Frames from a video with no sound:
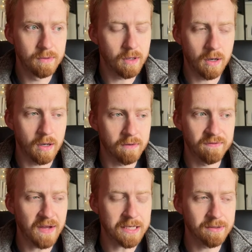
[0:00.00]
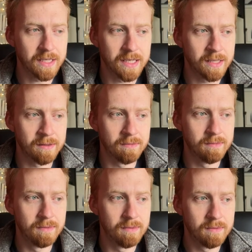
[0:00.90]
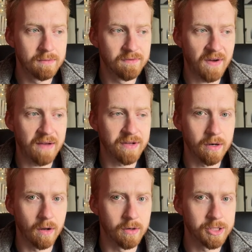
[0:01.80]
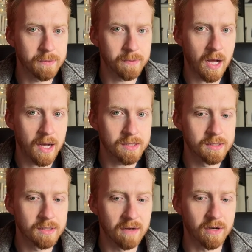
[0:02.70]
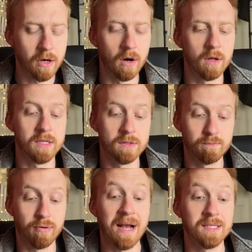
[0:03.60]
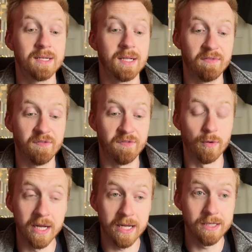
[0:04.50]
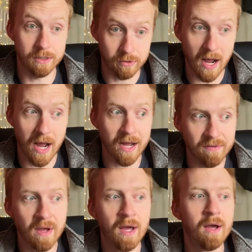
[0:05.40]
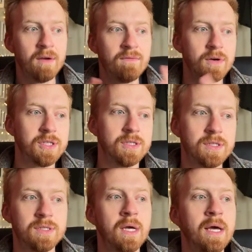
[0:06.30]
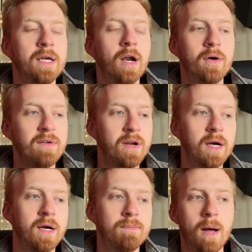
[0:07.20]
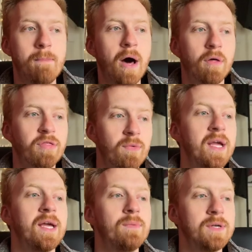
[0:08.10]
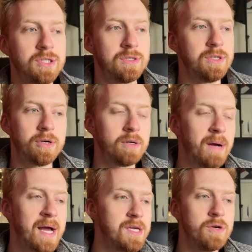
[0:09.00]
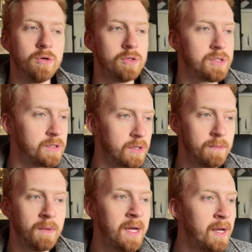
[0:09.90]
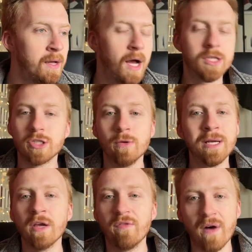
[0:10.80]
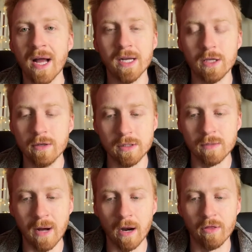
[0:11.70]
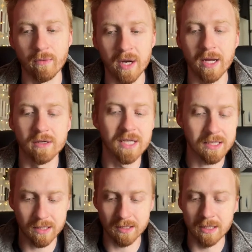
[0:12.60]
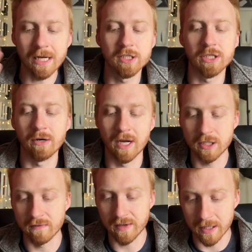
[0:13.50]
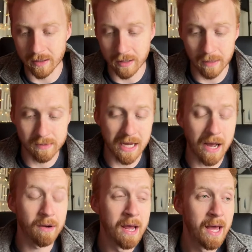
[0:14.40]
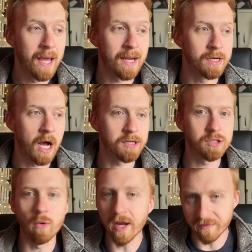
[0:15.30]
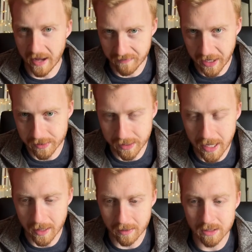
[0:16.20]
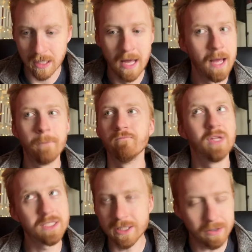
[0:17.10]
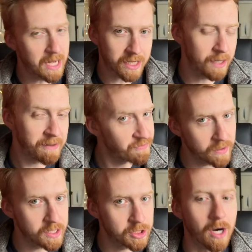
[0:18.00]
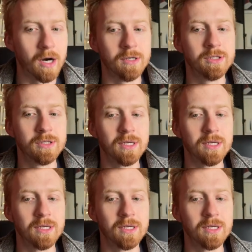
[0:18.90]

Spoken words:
factoring in 5-year ownership costs of a car that's practically free to drive versus, you know, even a Model 3, which you could buy used, or assuming you find a used Model 3 or Tesla's next generation vehicle comes out and costs $25,000, it's still not going to be free to charge